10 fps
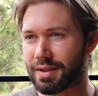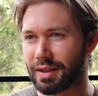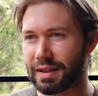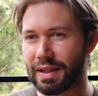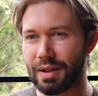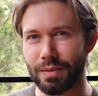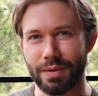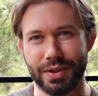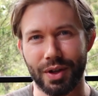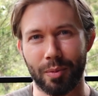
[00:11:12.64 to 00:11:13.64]
live
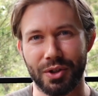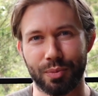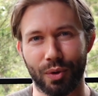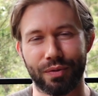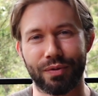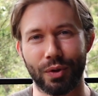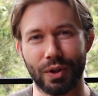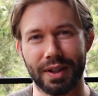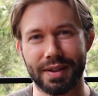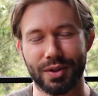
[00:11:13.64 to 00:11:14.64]
so much more
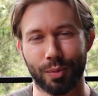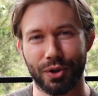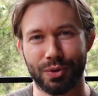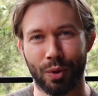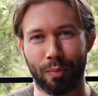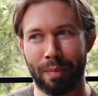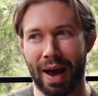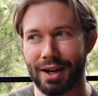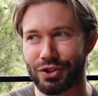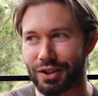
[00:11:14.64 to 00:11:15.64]
fully, so much more
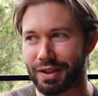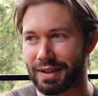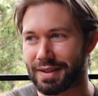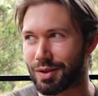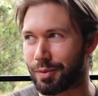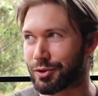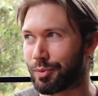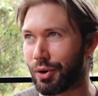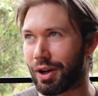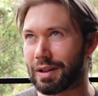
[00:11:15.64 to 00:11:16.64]
passionately, so much
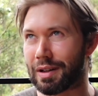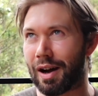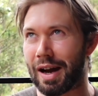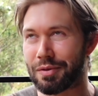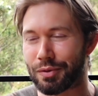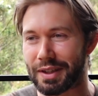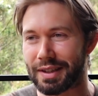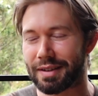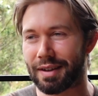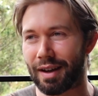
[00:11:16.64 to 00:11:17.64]
more
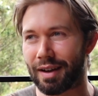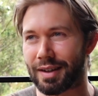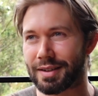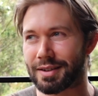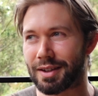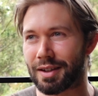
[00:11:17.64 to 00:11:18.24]
alively, and